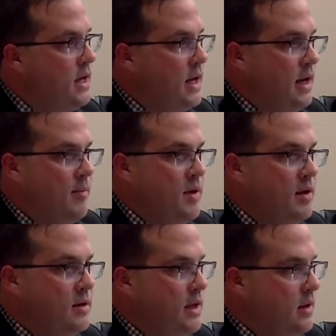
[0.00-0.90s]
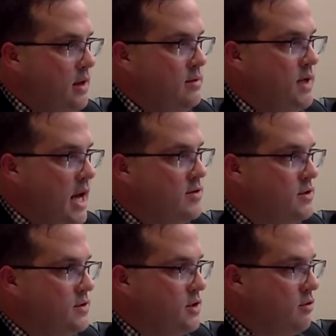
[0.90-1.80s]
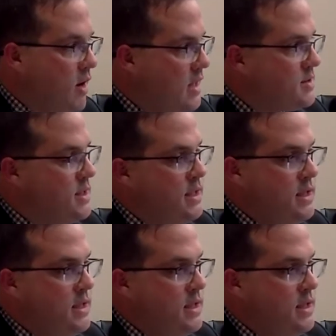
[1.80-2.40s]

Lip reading: and councilors across